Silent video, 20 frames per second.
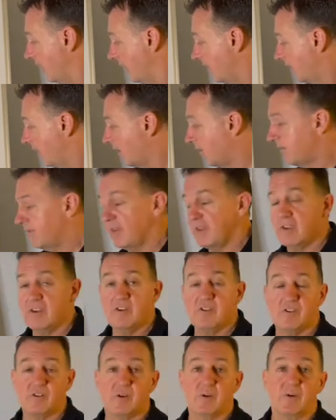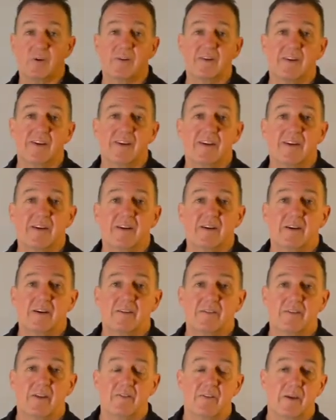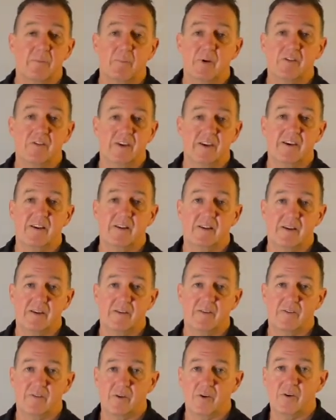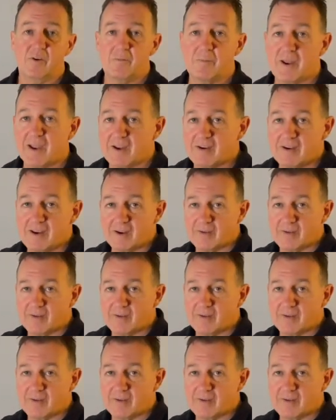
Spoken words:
of the issue that they're particularly concerned about. Now,